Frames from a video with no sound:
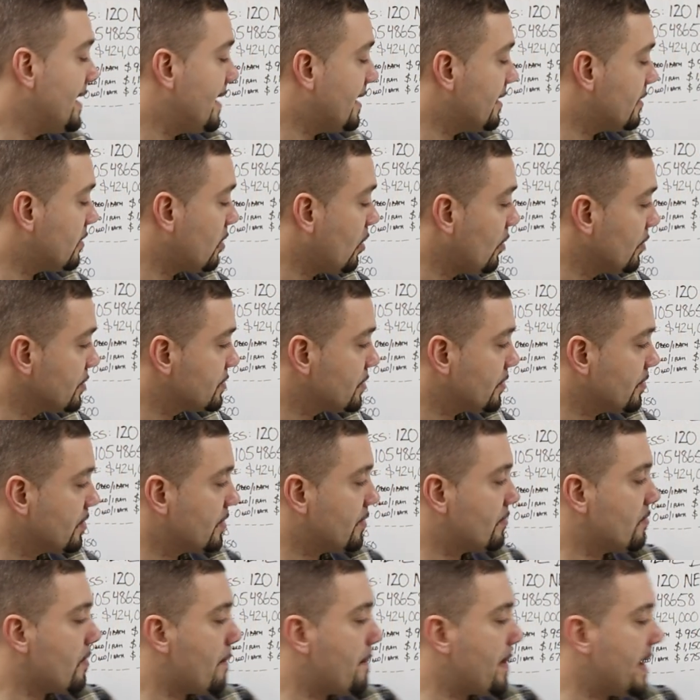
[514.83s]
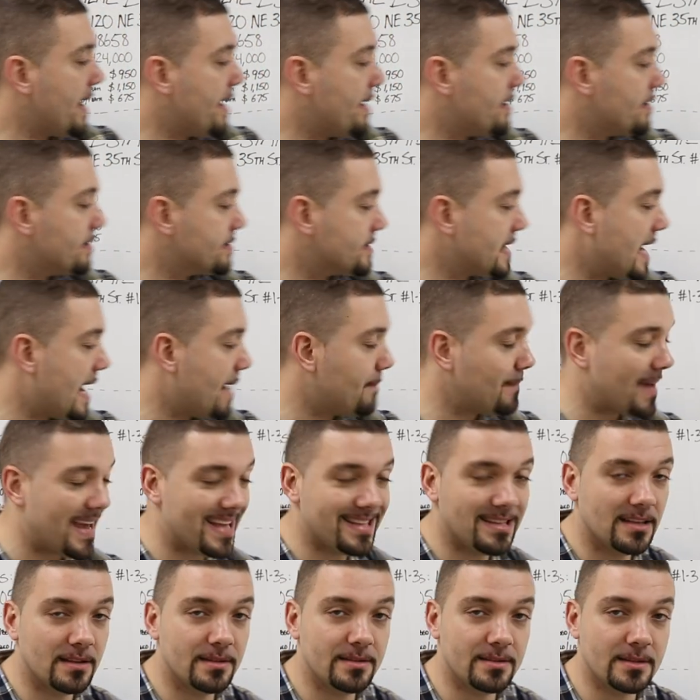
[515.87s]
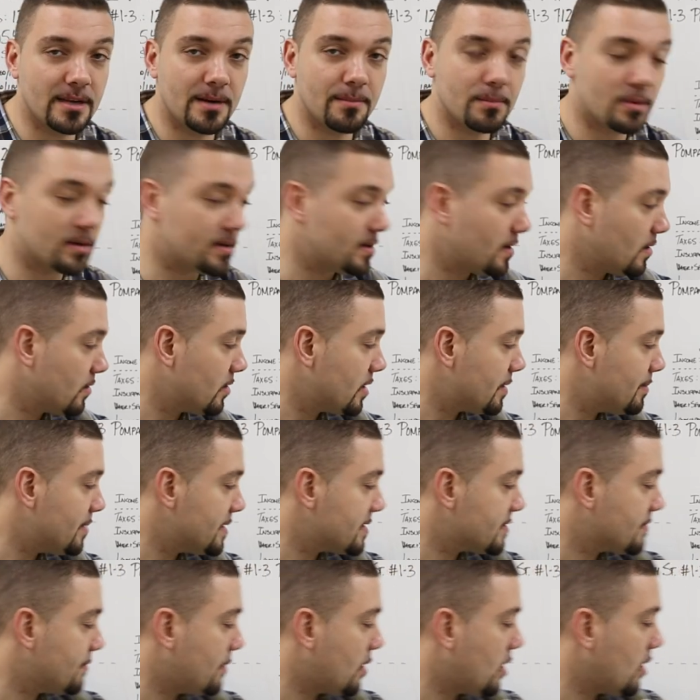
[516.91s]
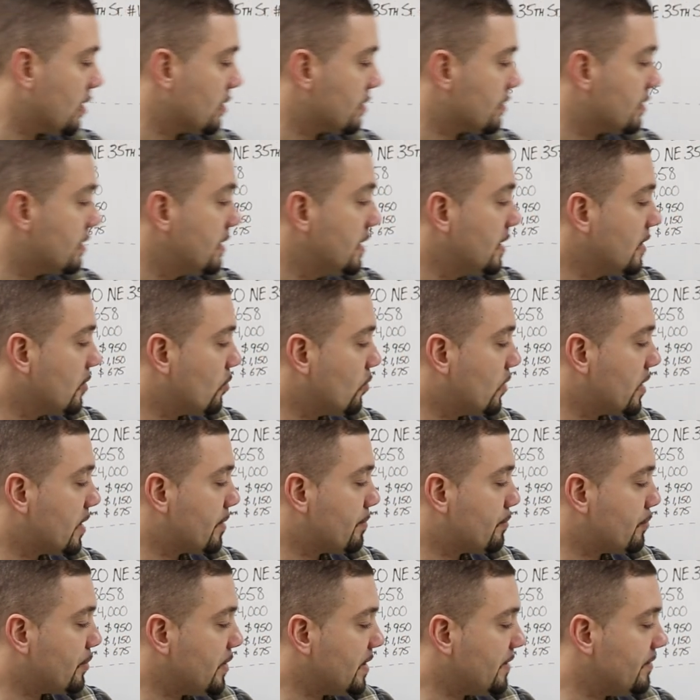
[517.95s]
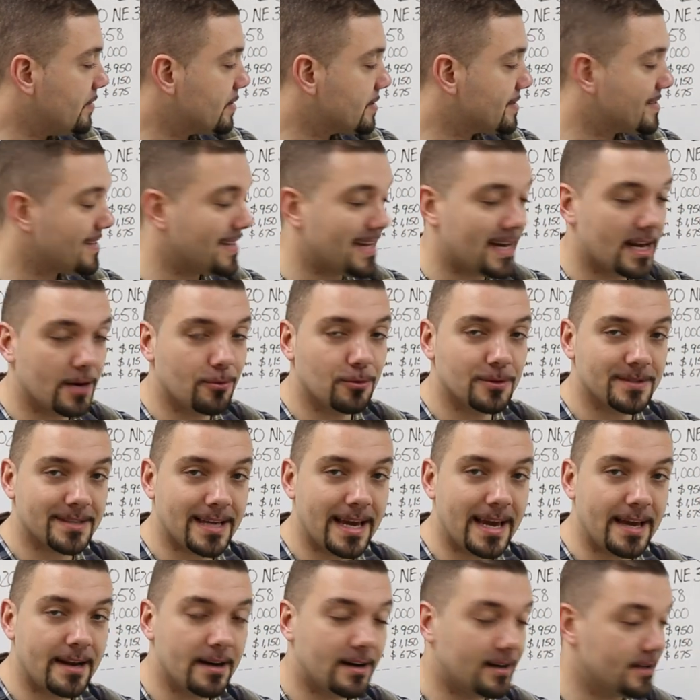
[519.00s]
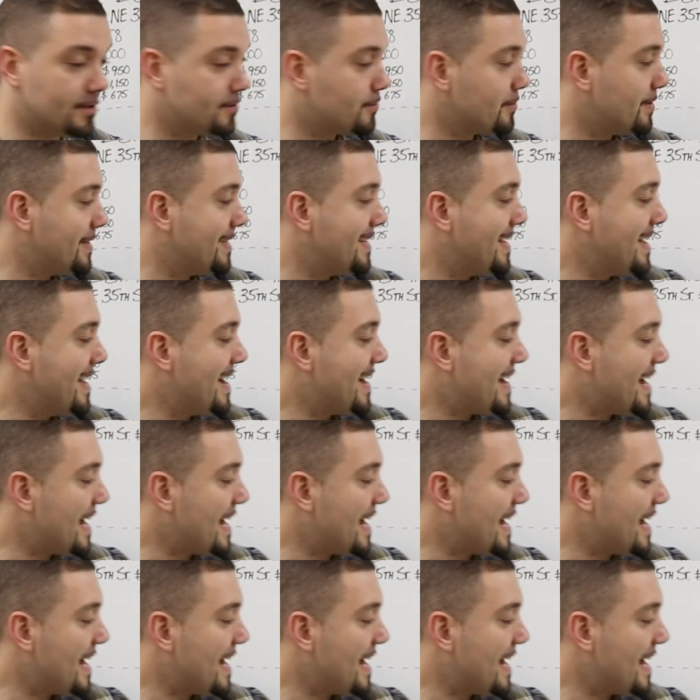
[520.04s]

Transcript: And also the repairs, I made the number a little bit smaller, where previous to that it was 800,